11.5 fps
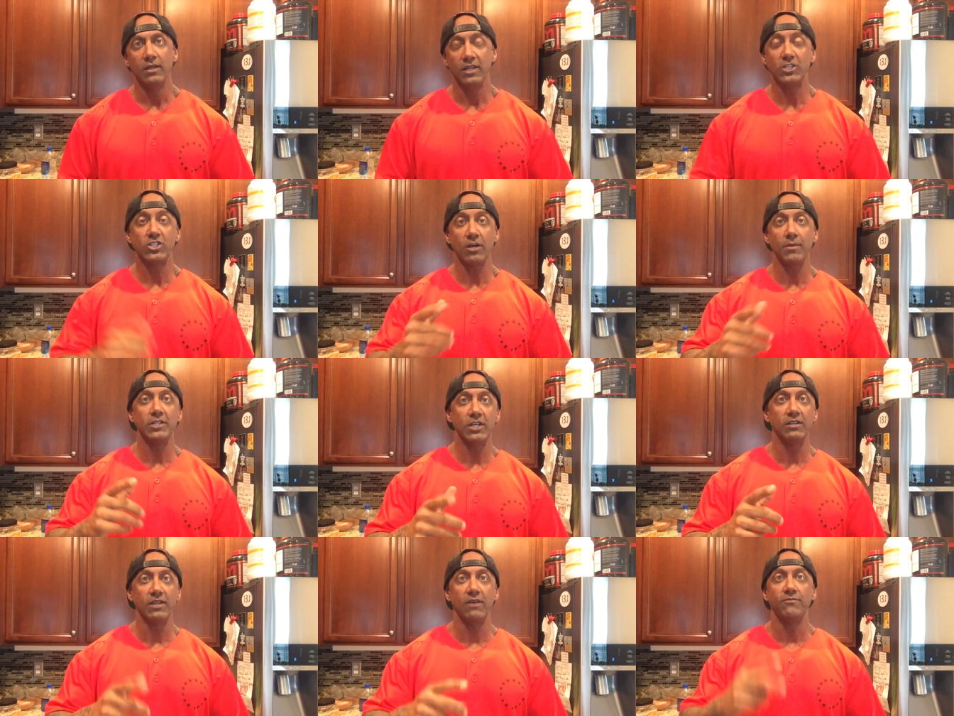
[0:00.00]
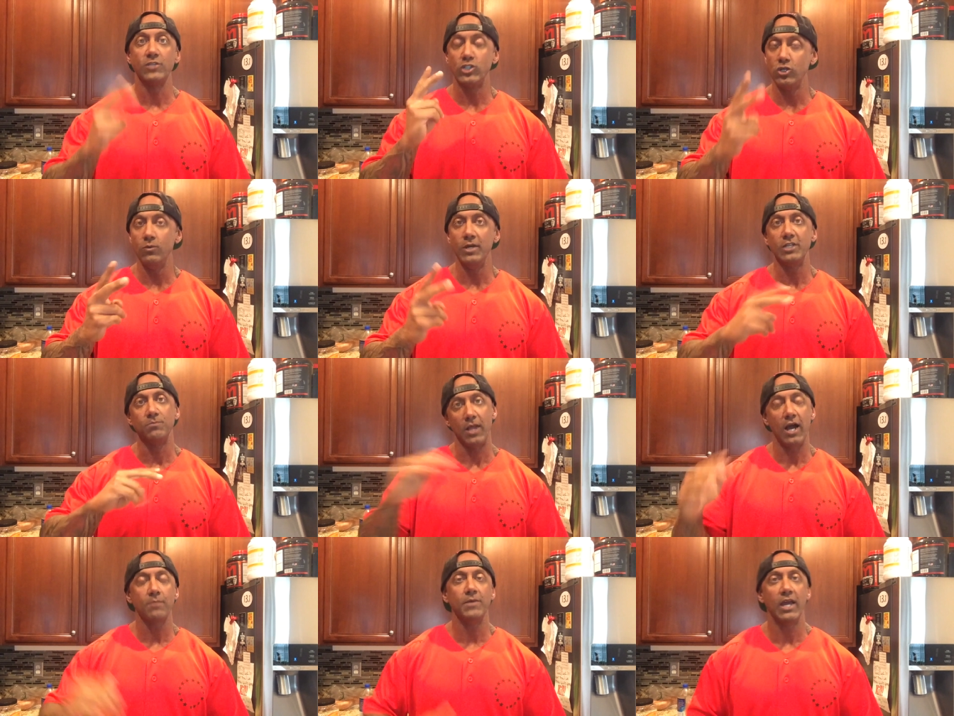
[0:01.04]
they shut my channel down for two weeks,
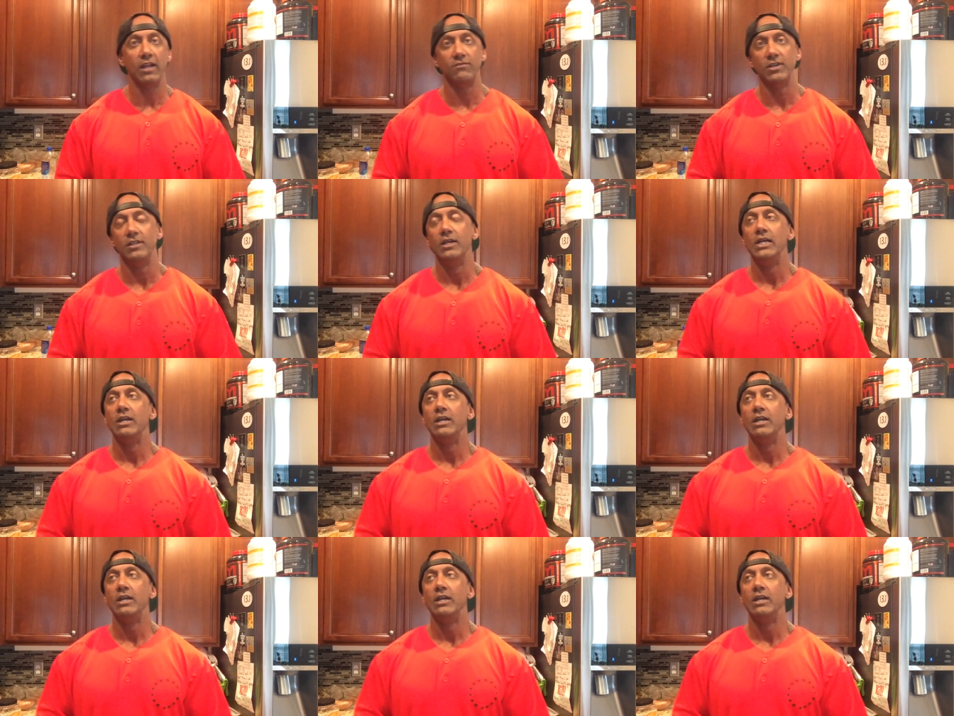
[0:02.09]
blocked me out of it,